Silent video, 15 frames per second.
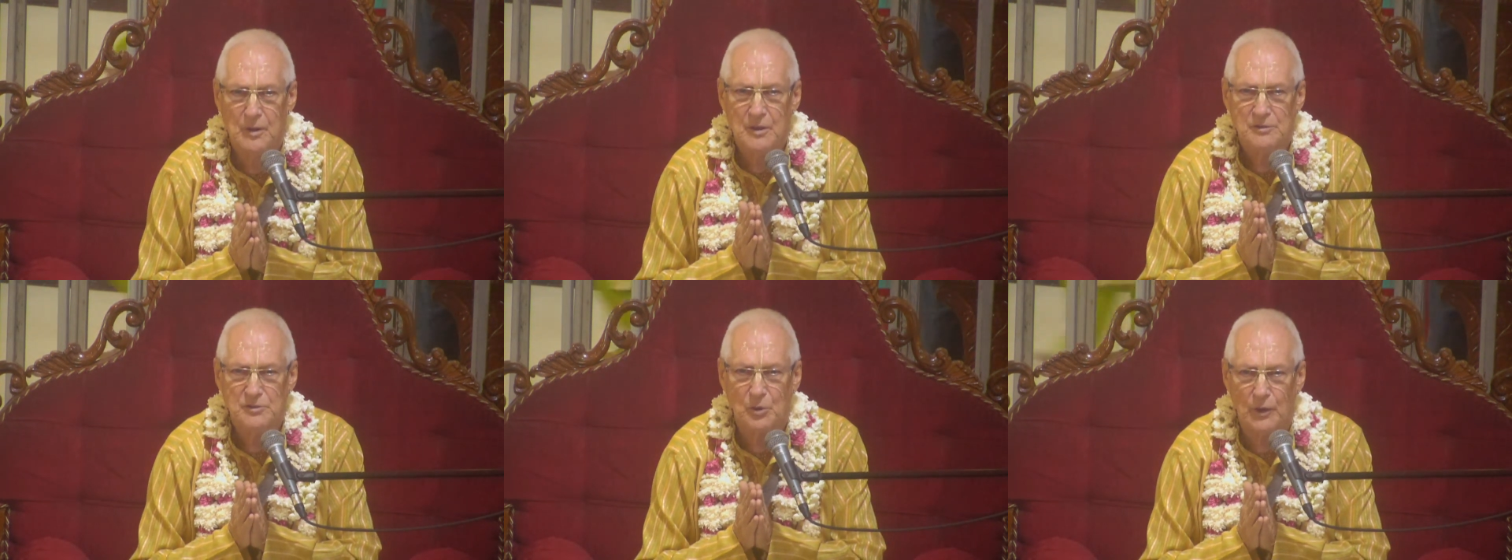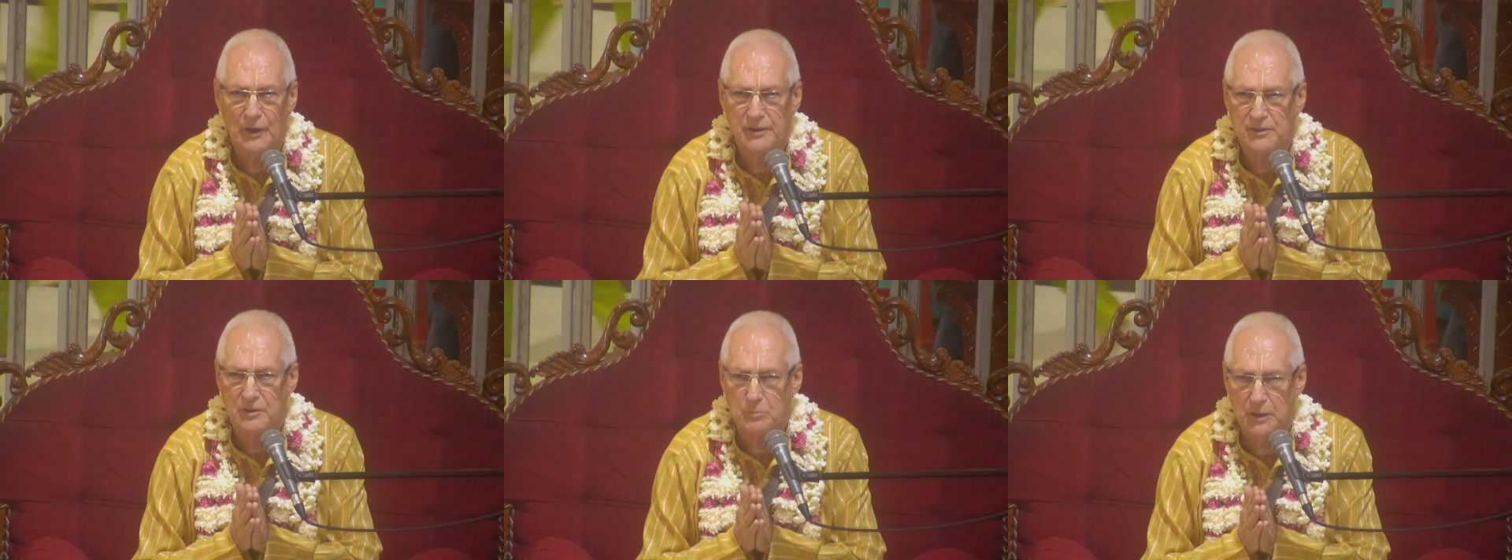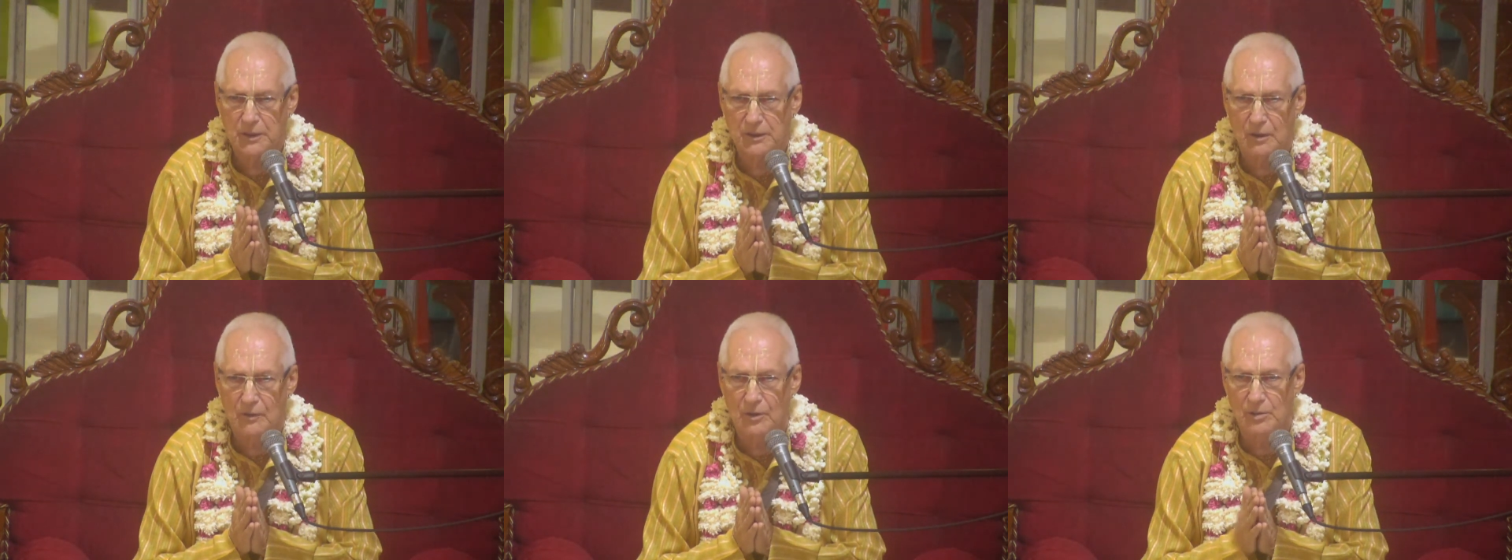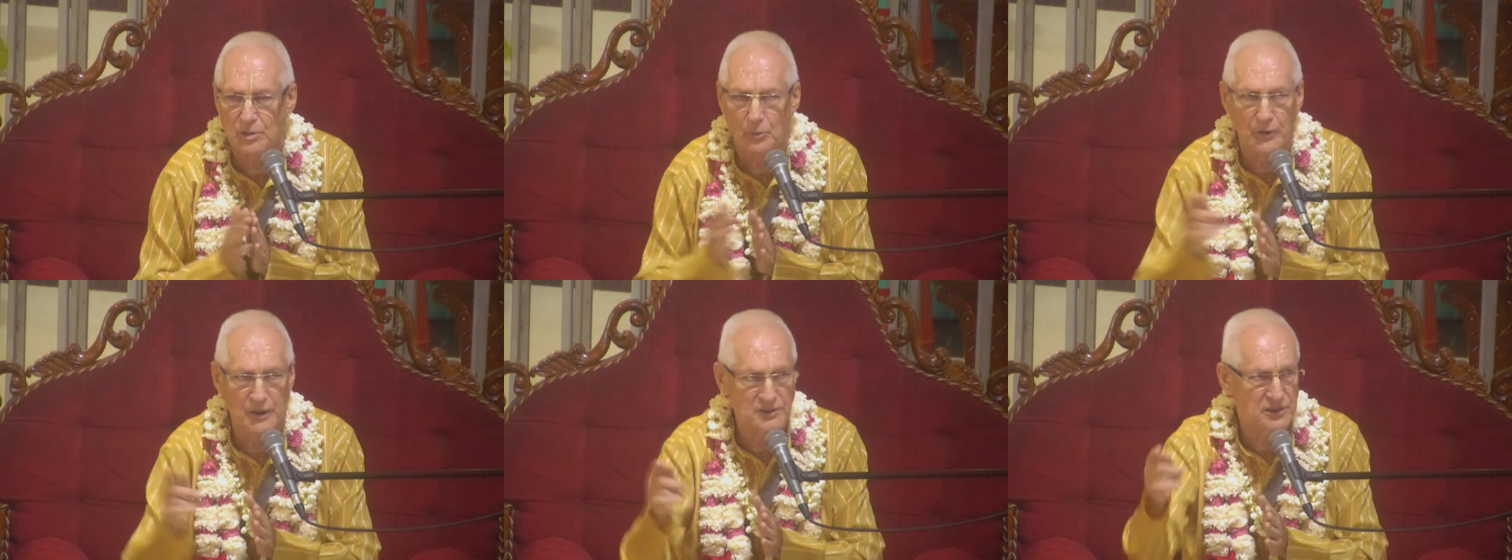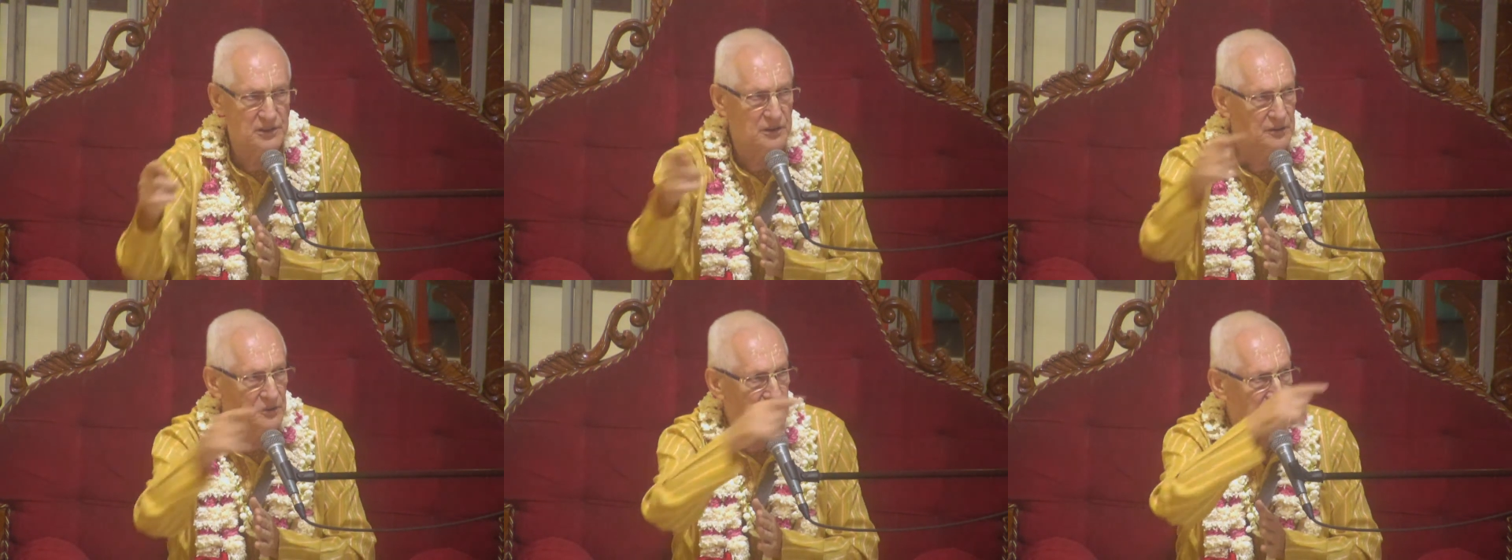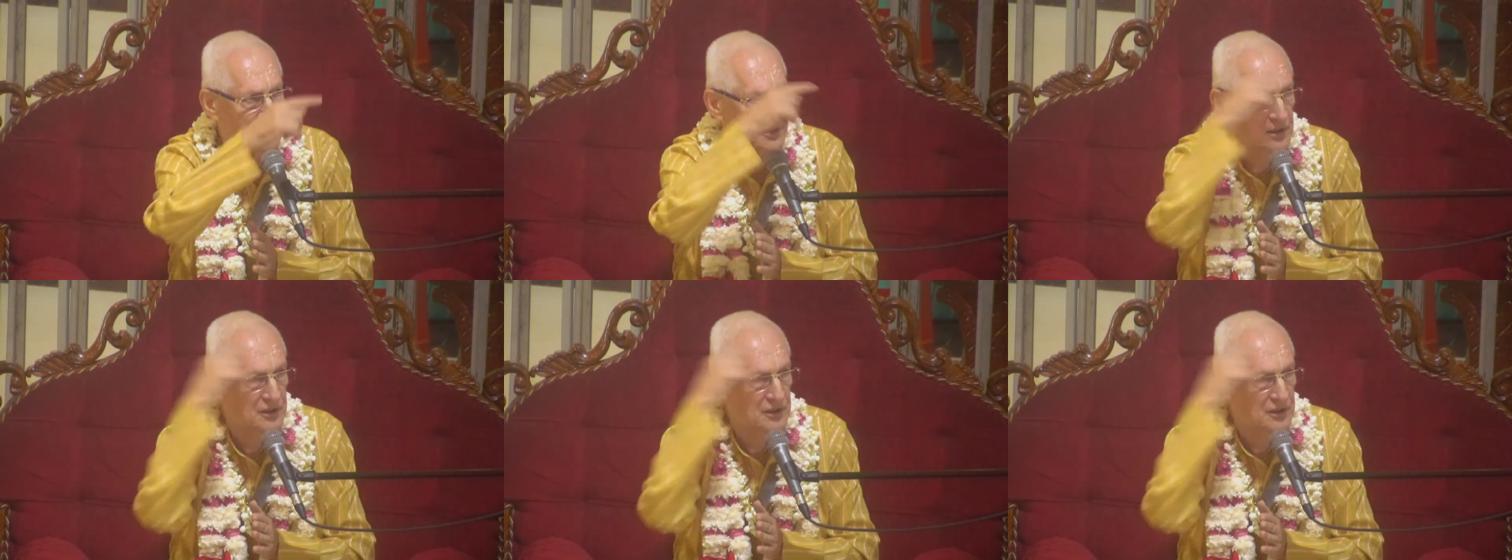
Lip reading: so I can make all the residents